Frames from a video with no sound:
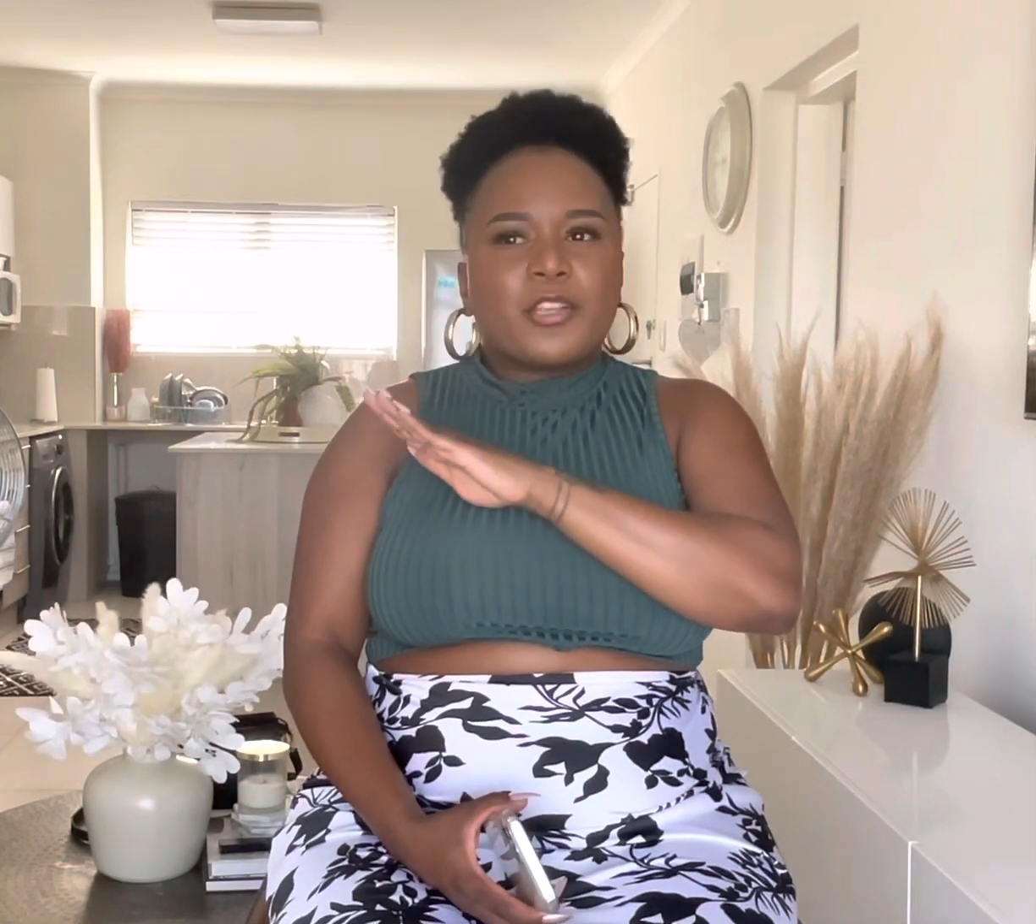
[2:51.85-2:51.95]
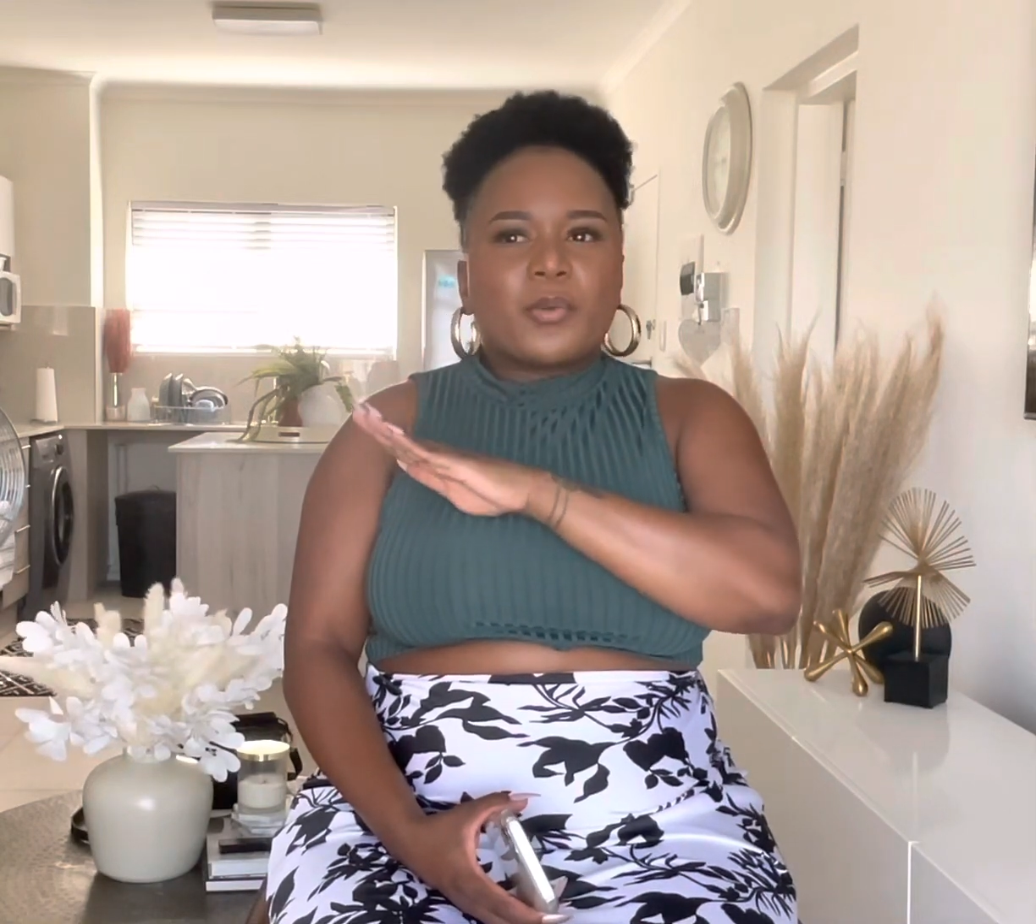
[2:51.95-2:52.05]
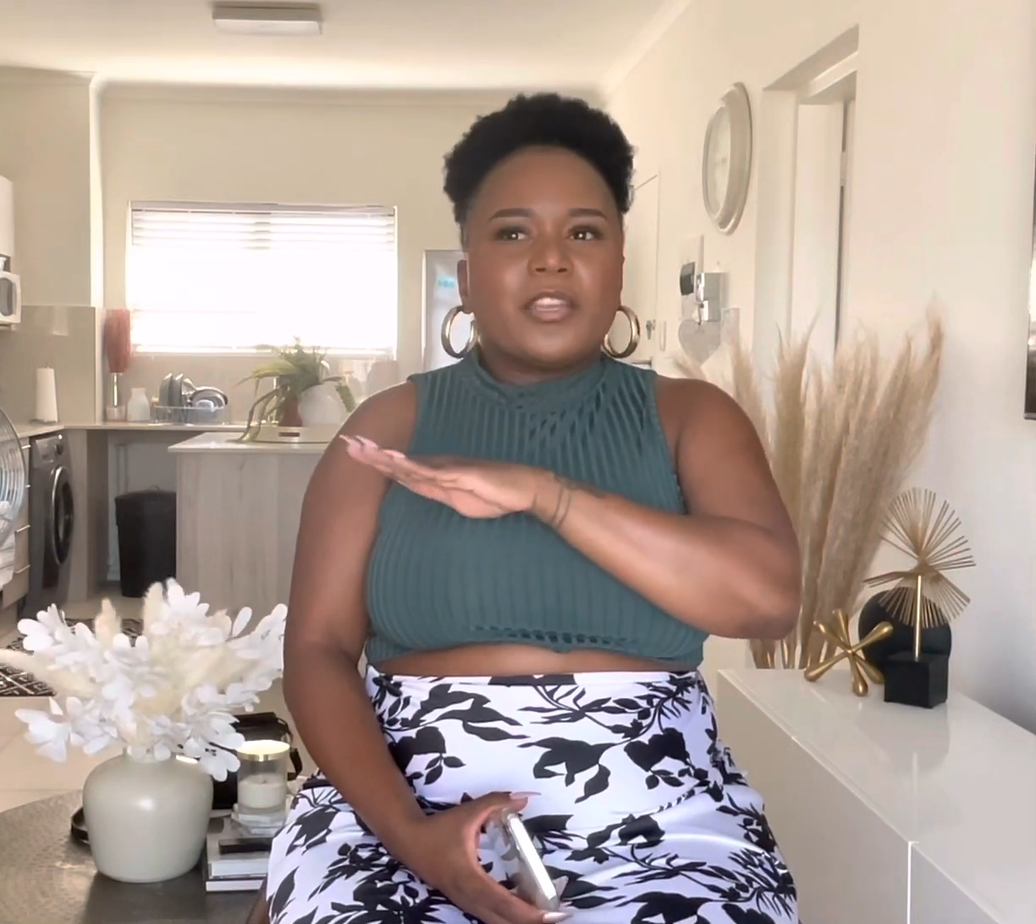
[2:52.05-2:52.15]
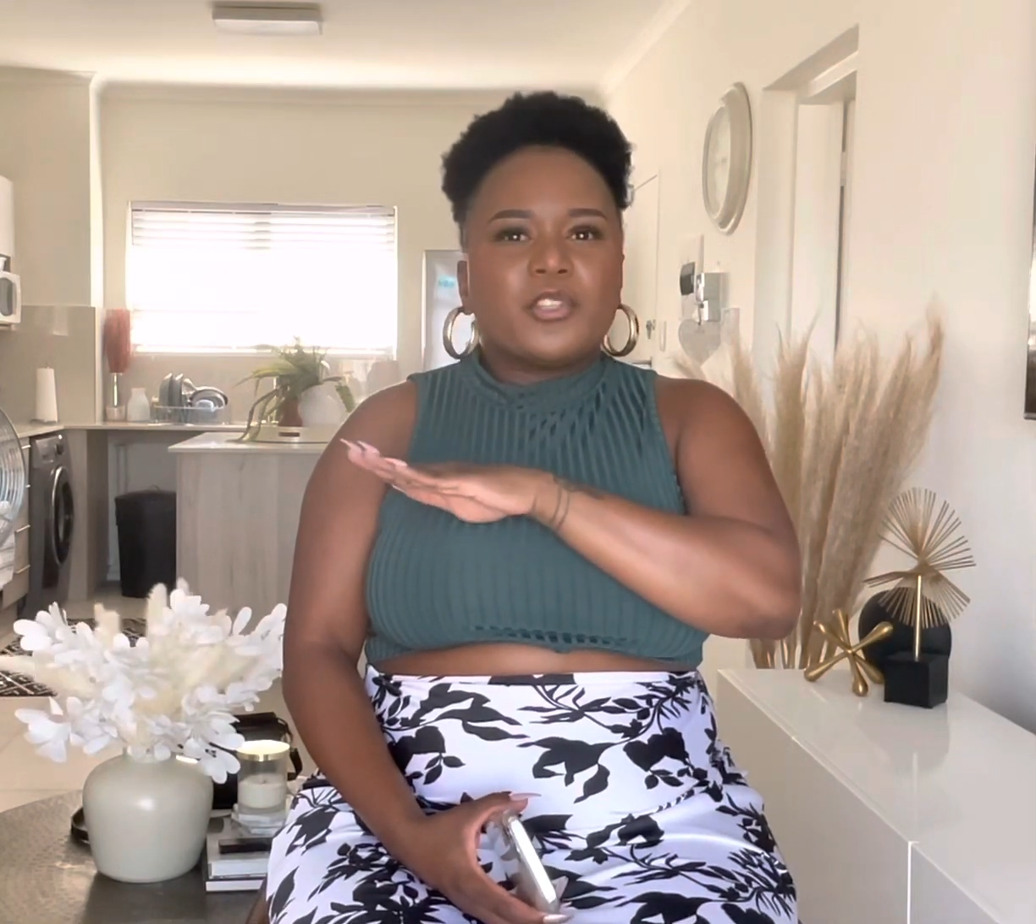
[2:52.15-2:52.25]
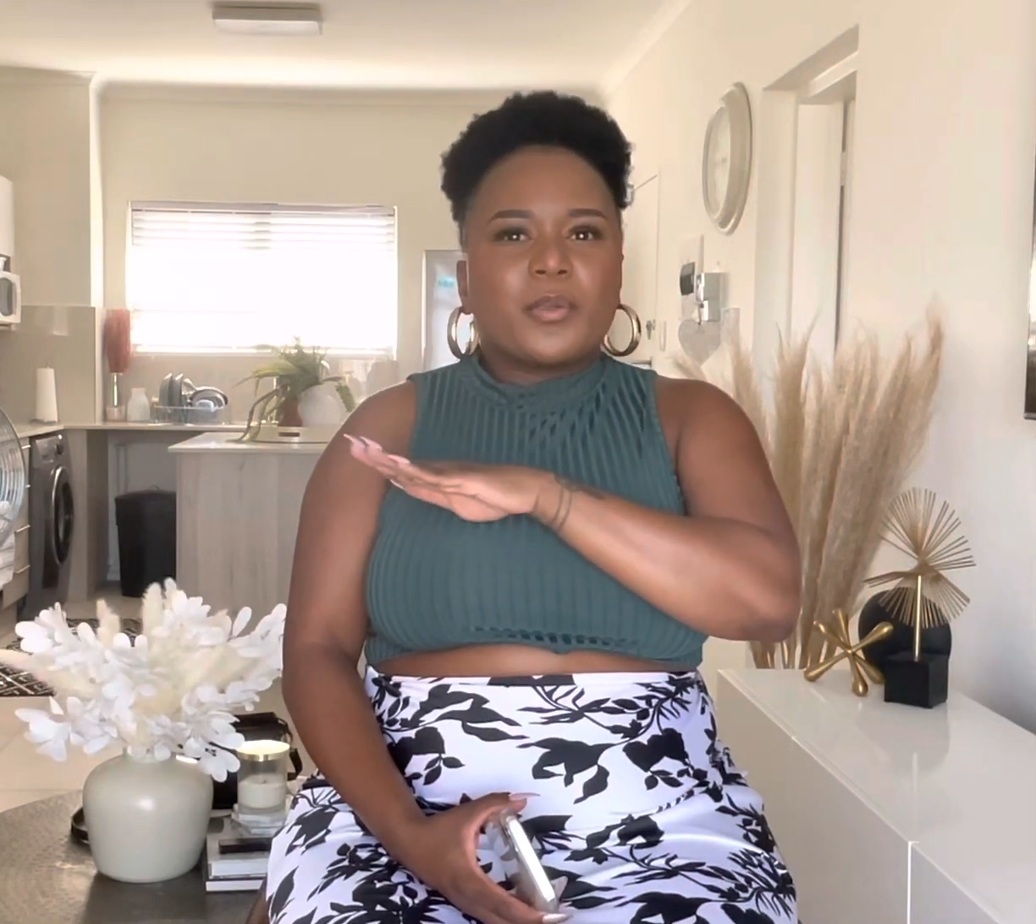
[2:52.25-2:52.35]

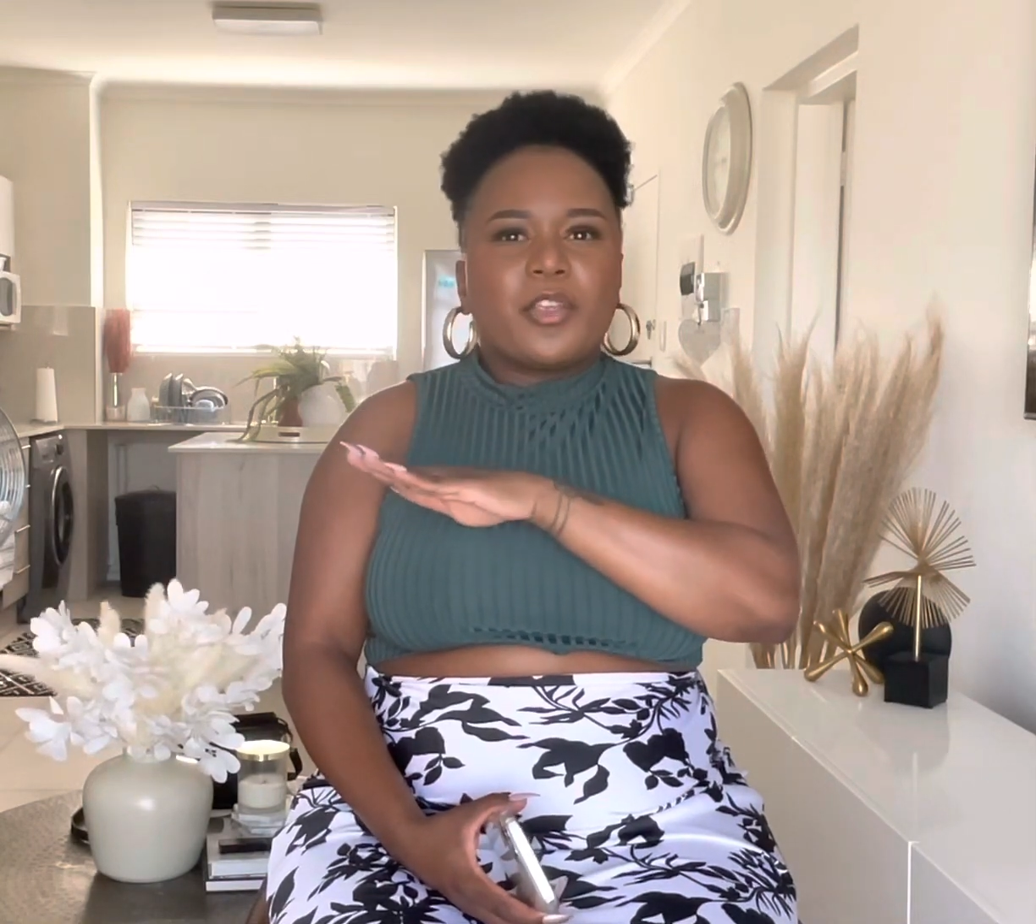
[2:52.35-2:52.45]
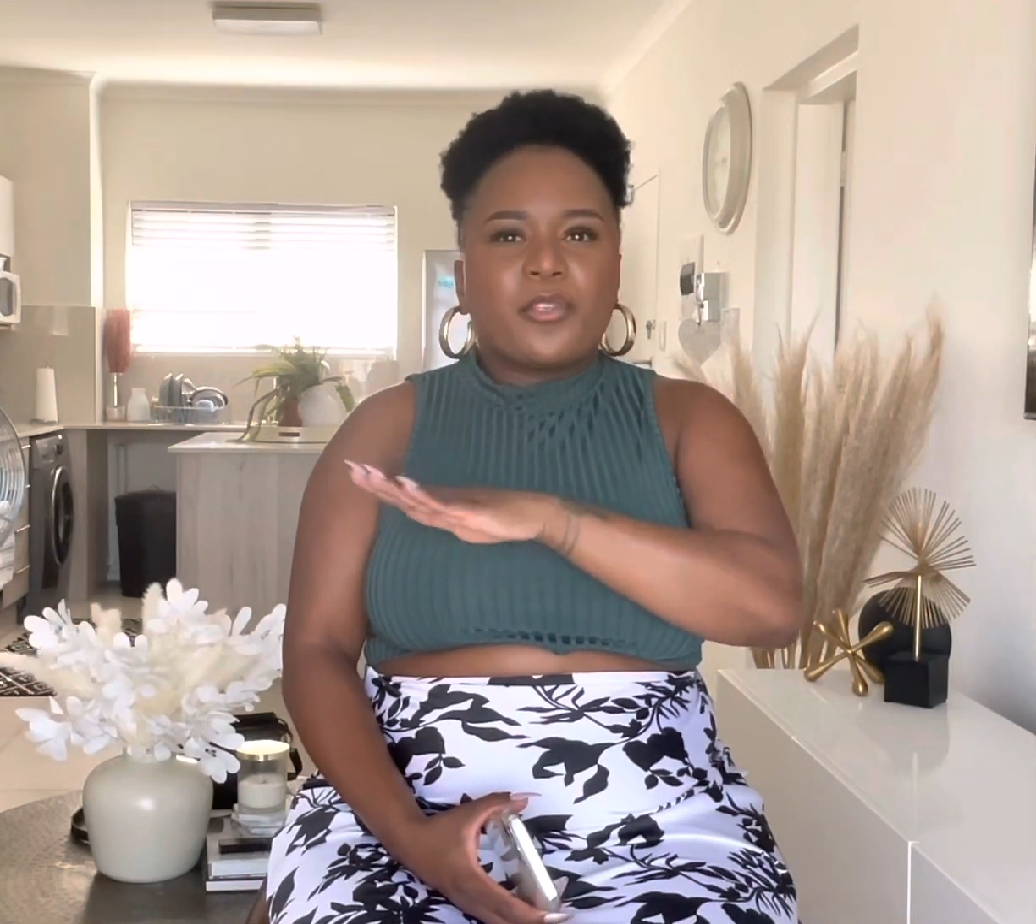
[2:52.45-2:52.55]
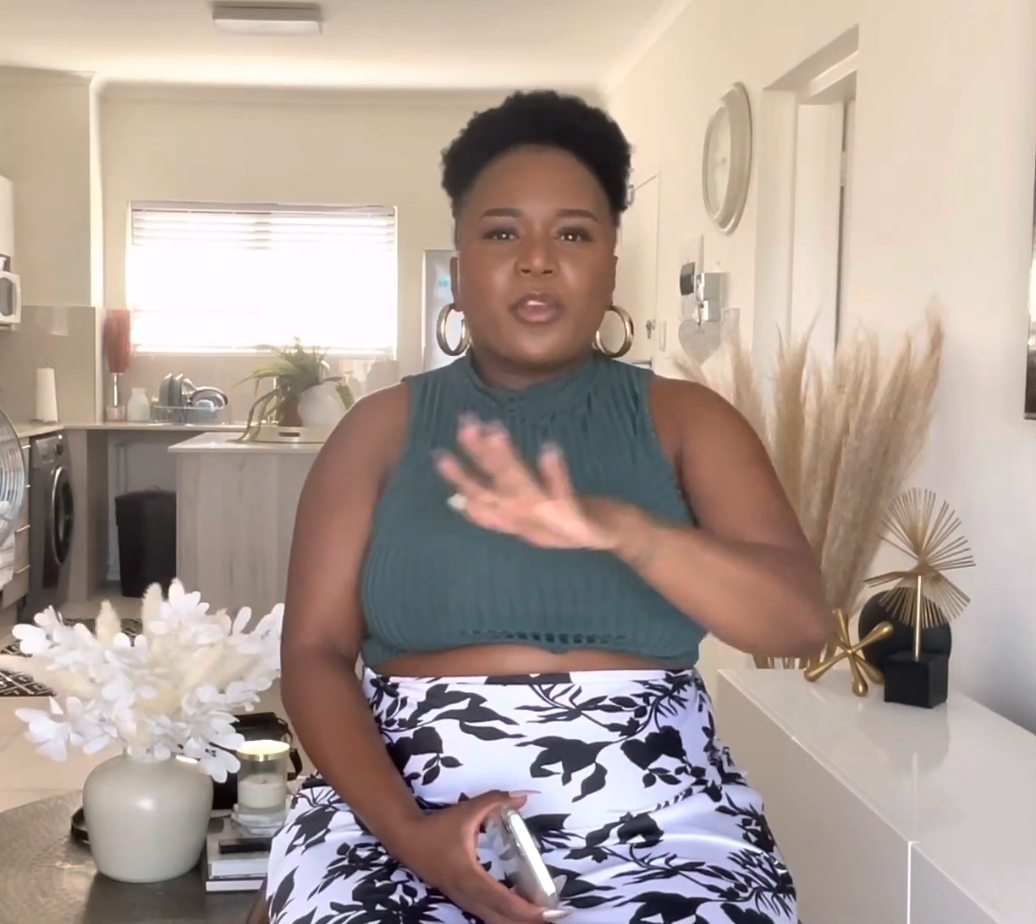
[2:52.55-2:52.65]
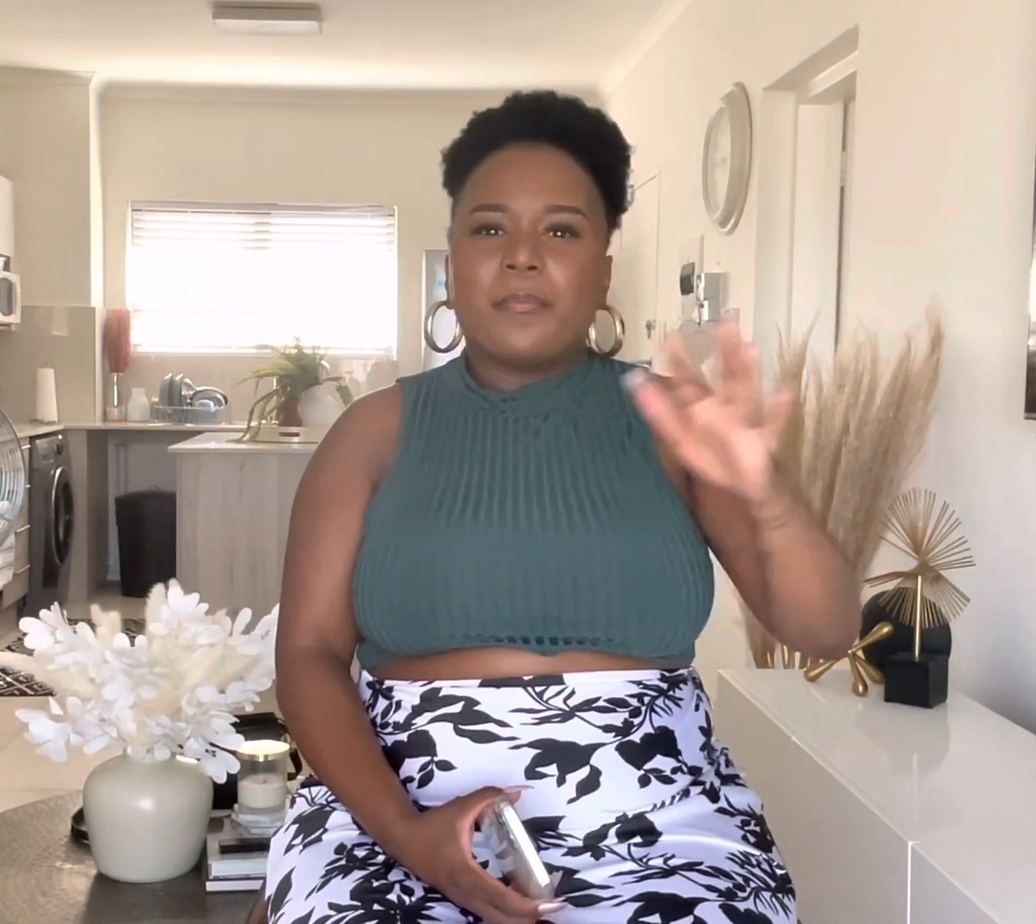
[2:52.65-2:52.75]
2023.